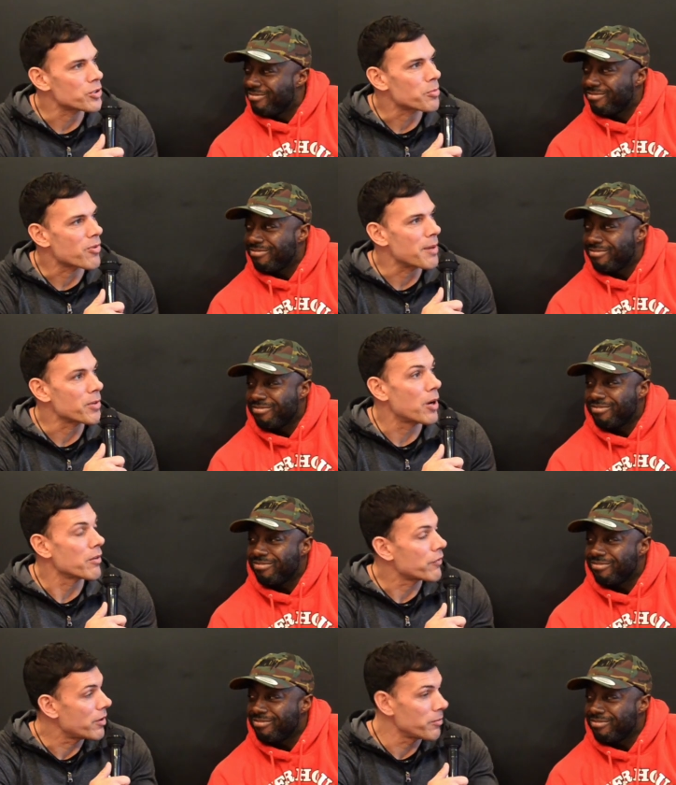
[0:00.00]
Speaker 1: your prep
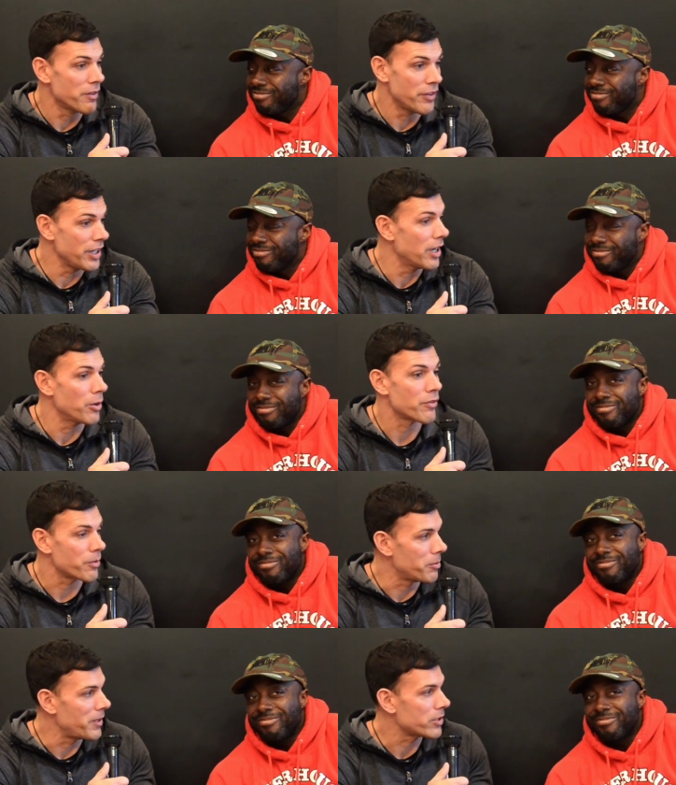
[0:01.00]
going from the video and
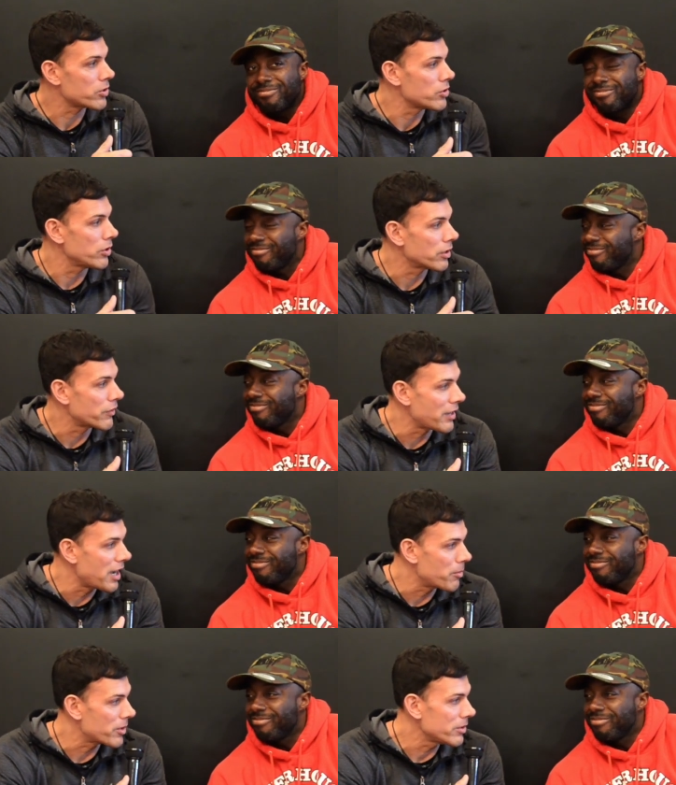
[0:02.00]
from
Speaker 2: the
Speaker 1: pictures?
Speaker 2: You look
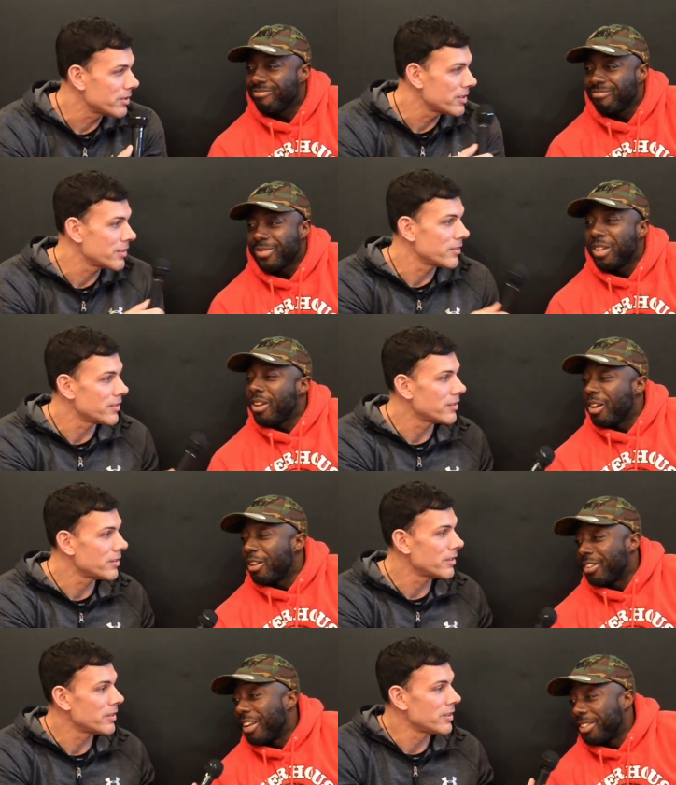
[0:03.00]
Speaker 1: phenomenal.
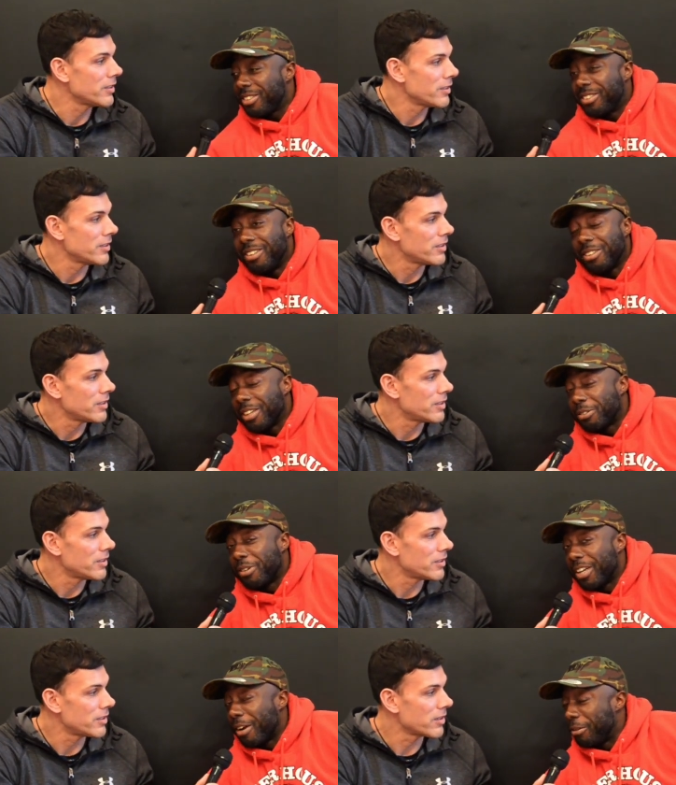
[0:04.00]
Speaker 2: Thanks, thanks,
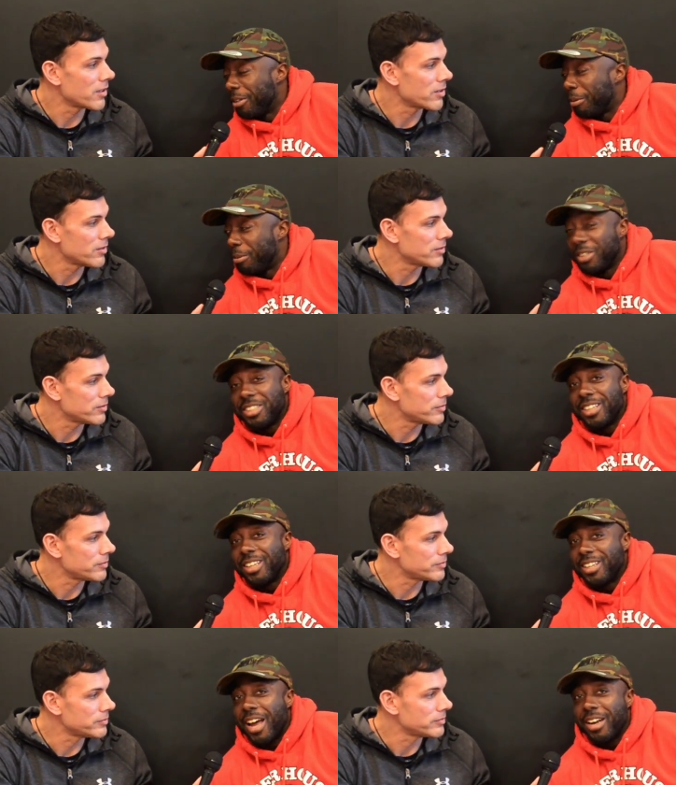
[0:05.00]
Frank. I really
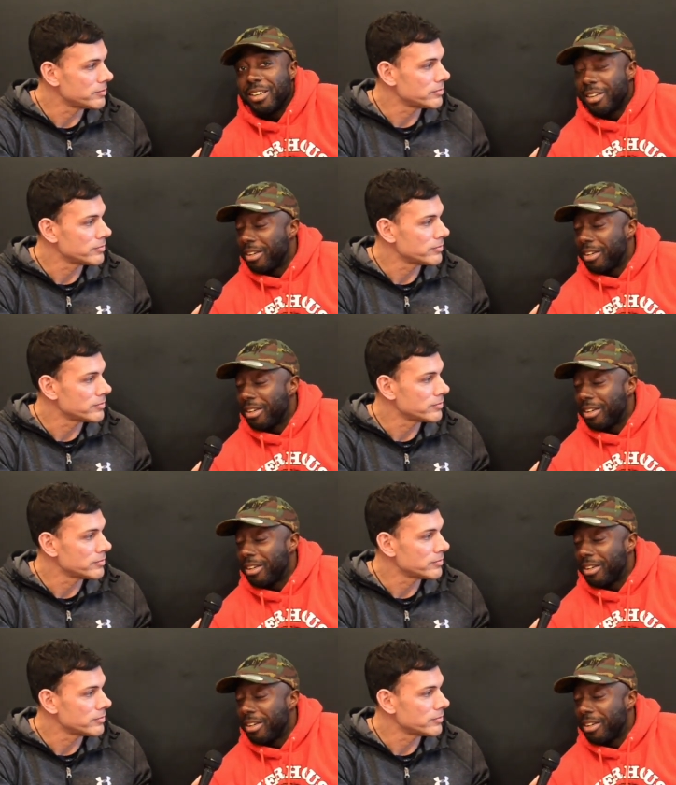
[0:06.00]
appreciate that, and